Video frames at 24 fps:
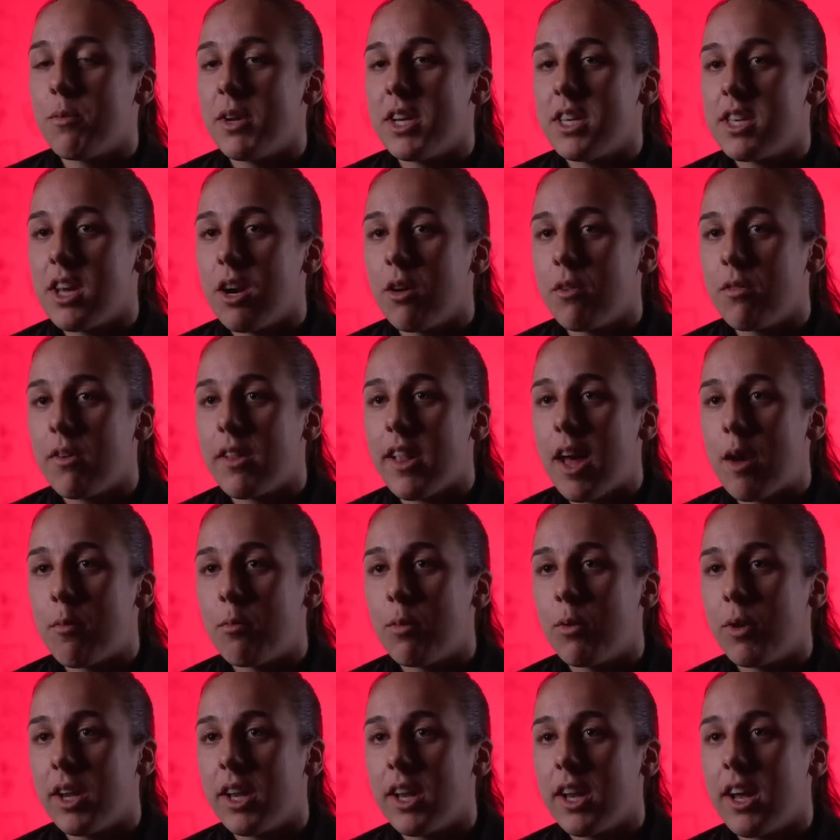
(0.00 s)
on myself at that
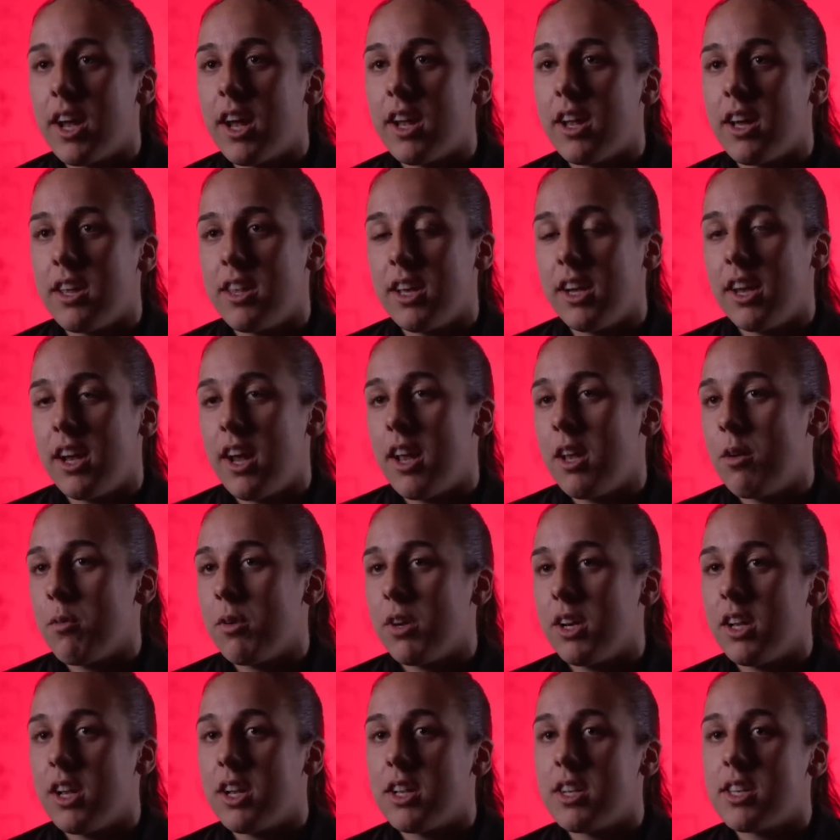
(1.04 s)
point, and I think anyone
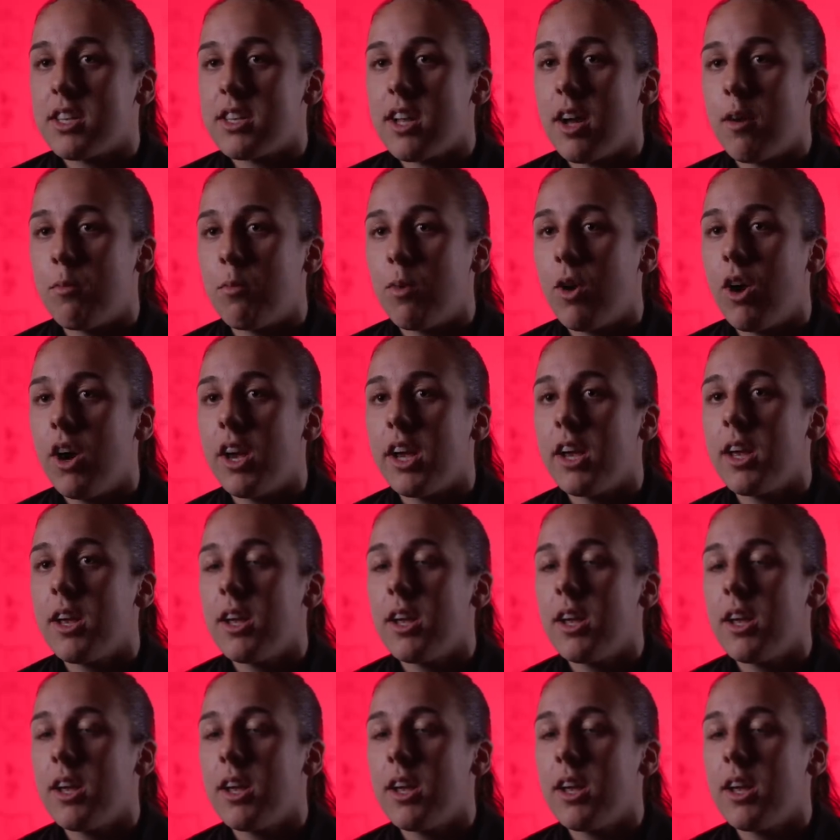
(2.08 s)
can understand why.